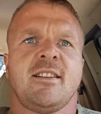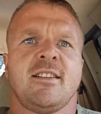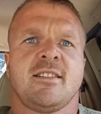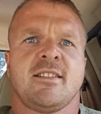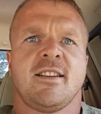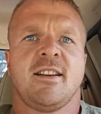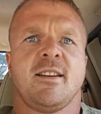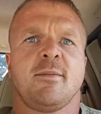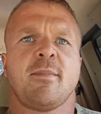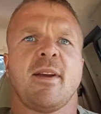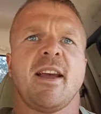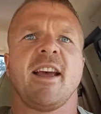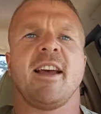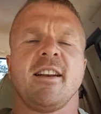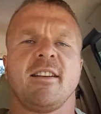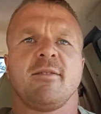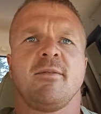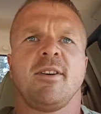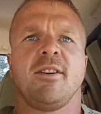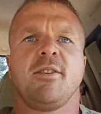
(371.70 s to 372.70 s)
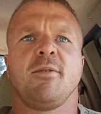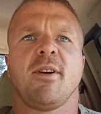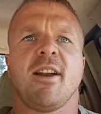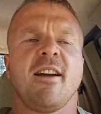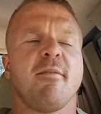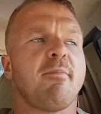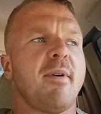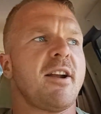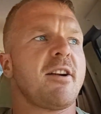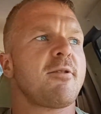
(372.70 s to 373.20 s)
it's like, man, well, you want
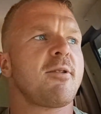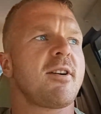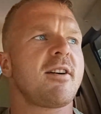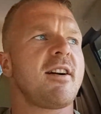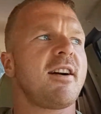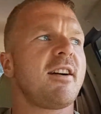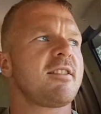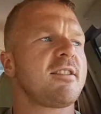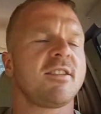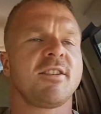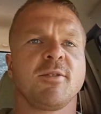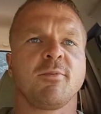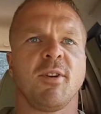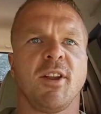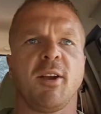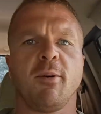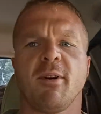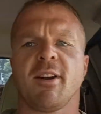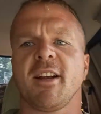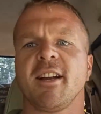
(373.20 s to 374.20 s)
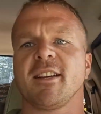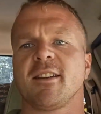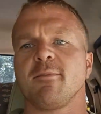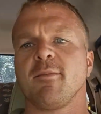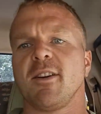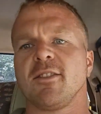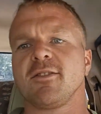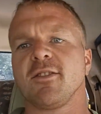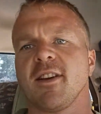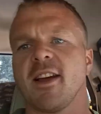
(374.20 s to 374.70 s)
to have better workouts? You really want to get the
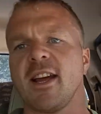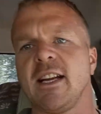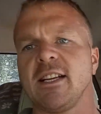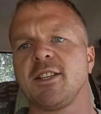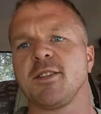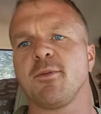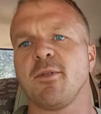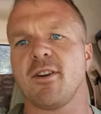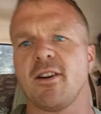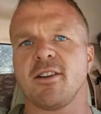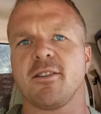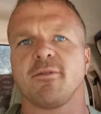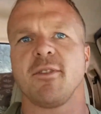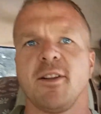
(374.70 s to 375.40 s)
muscle gains you want?